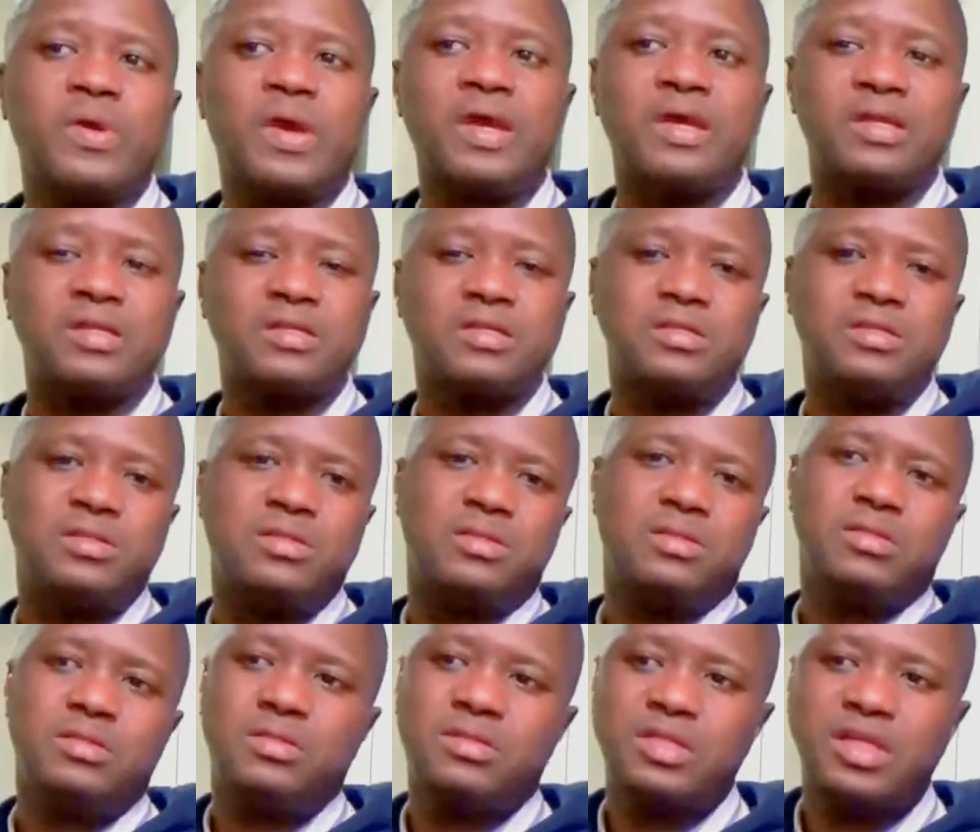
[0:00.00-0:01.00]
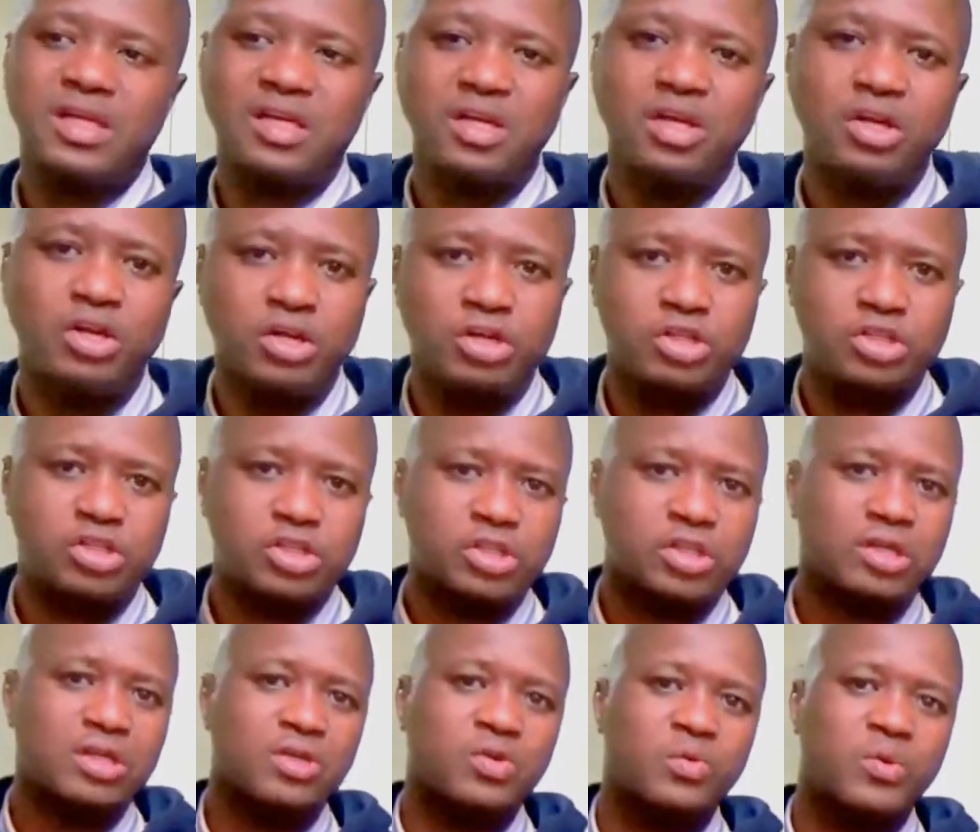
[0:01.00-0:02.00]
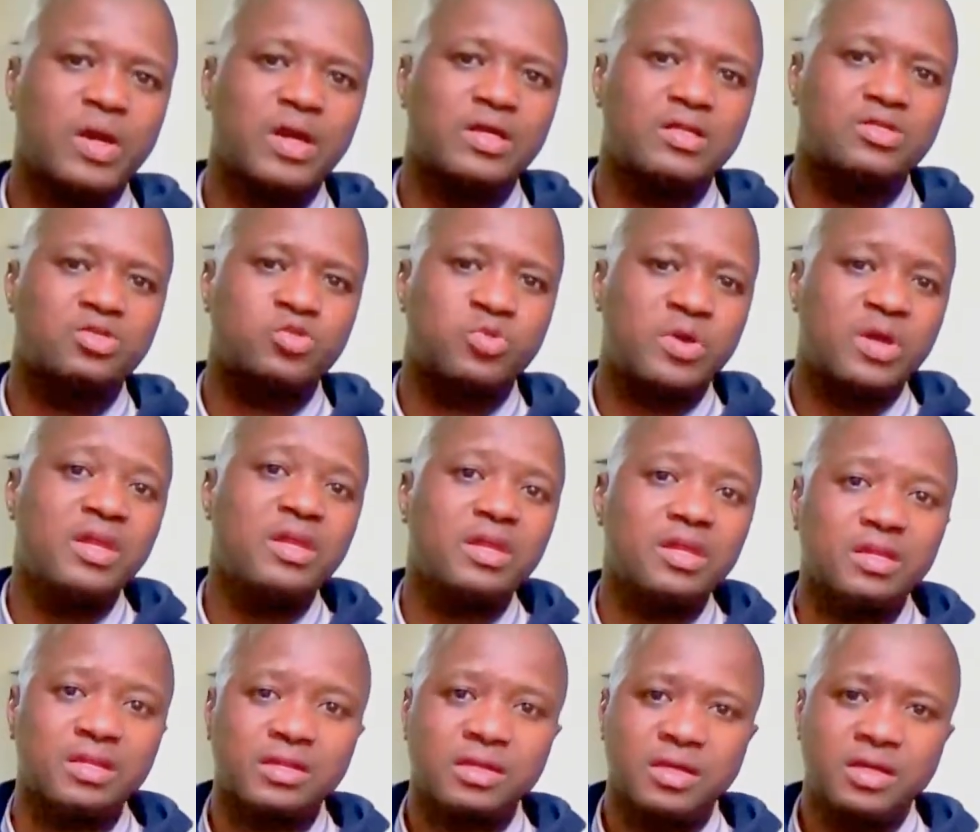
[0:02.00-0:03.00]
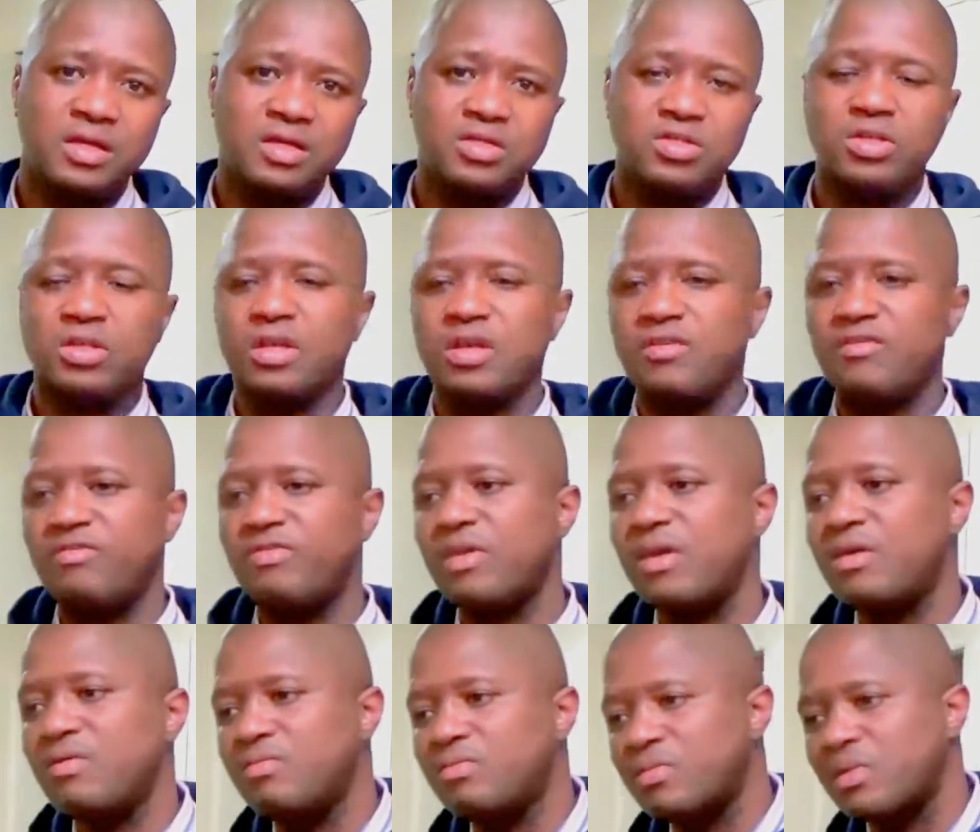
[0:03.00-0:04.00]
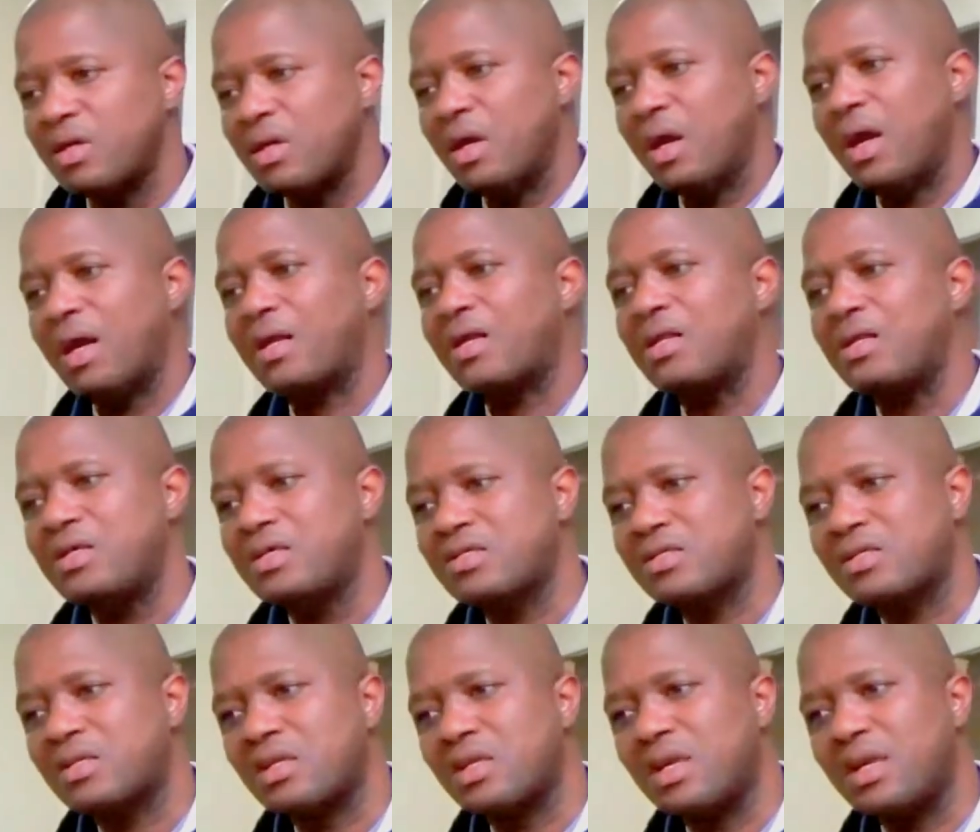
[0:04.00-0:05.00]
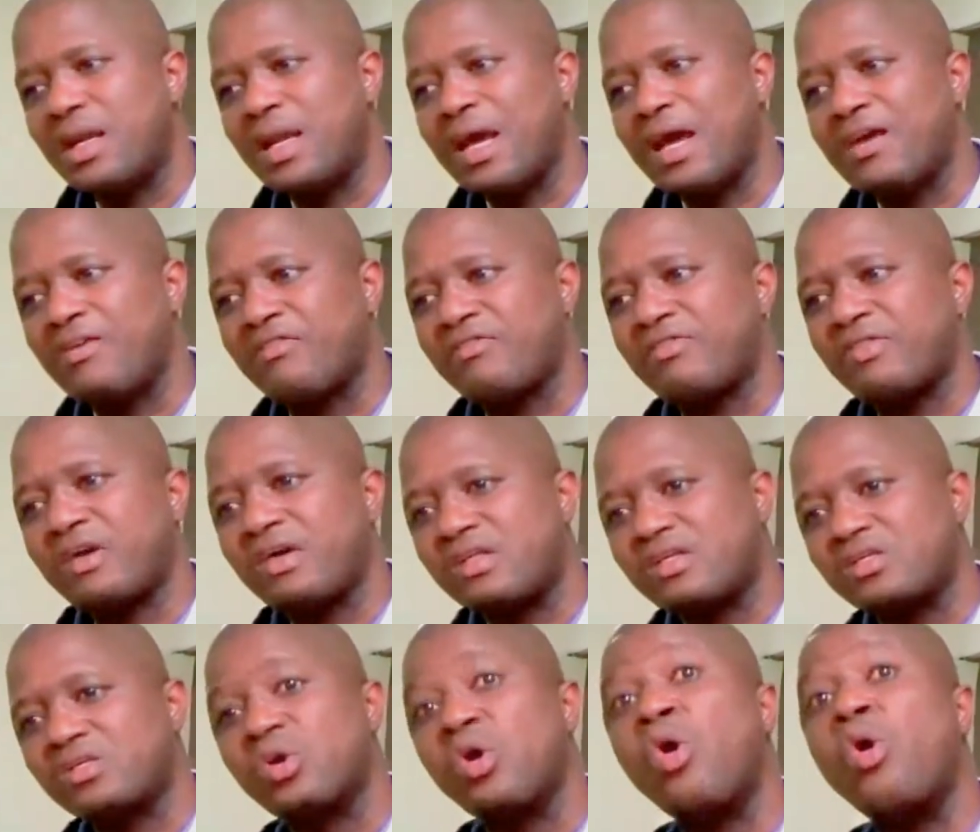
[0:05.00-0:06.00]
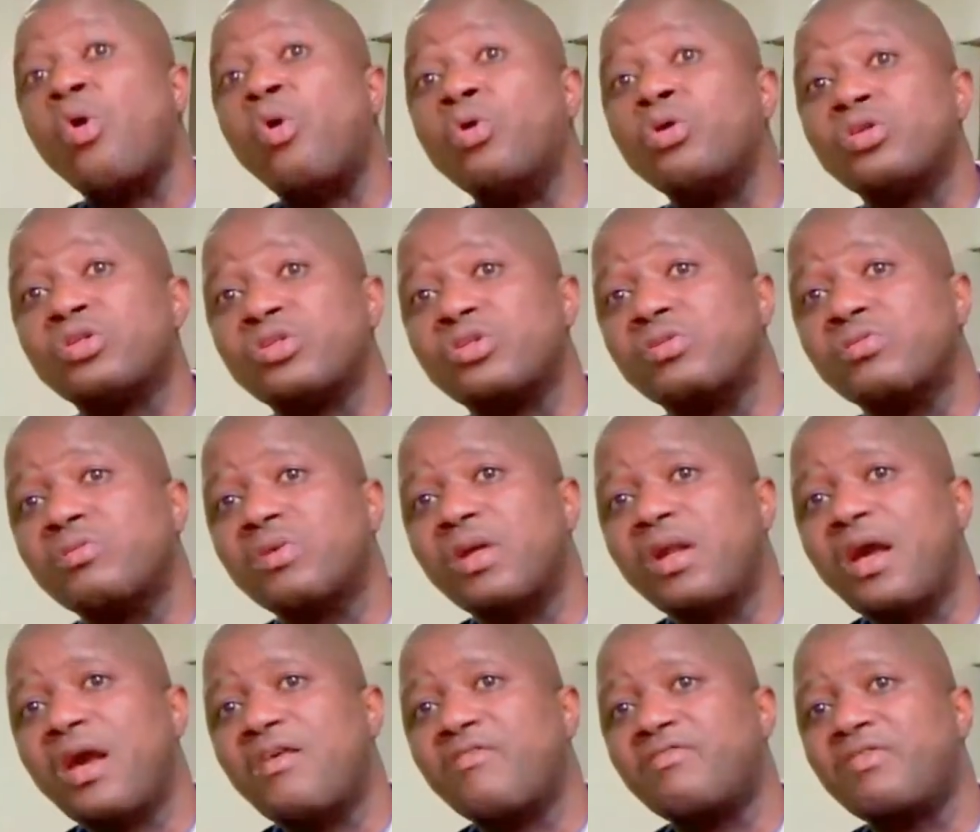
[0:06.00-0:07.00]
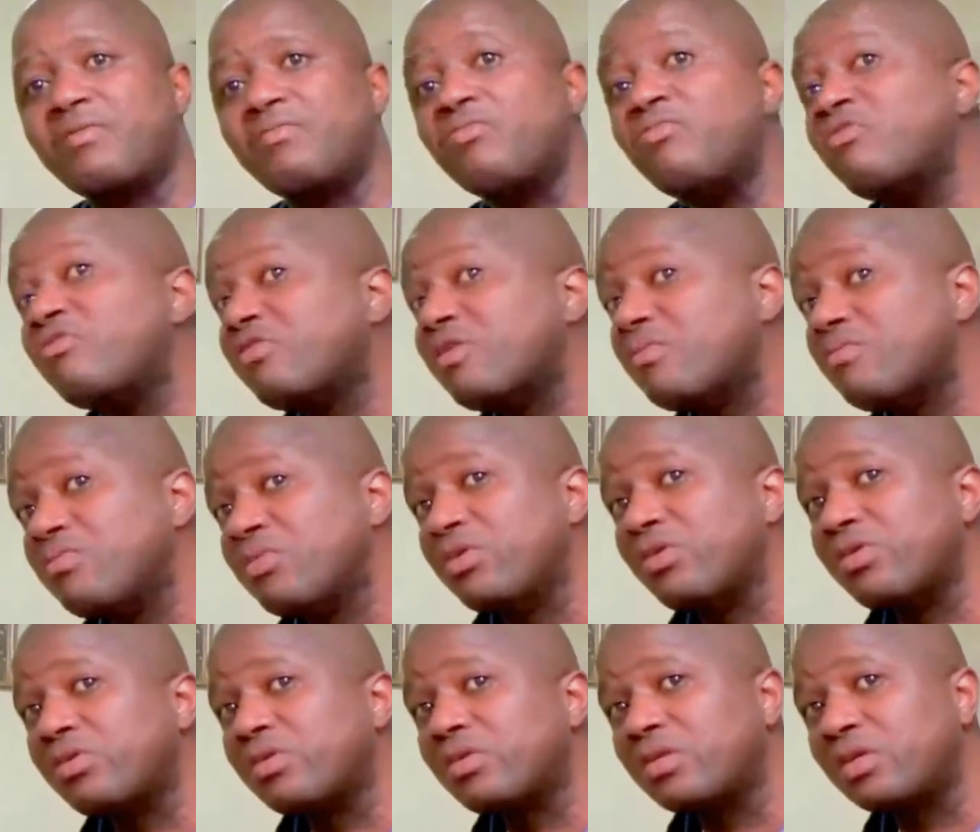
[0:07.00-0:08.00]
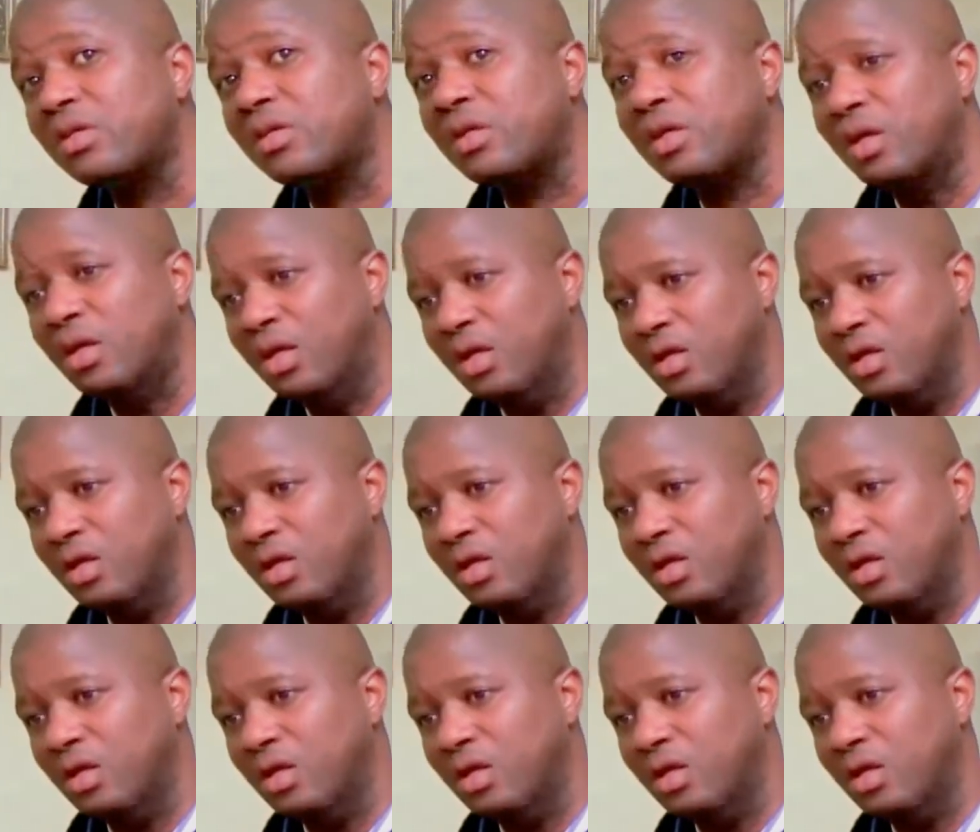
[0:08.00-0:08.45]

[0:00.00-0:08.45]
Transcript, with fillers: right technology and the right training to give them at least a life that is wholesome, a life that moves them beyond the,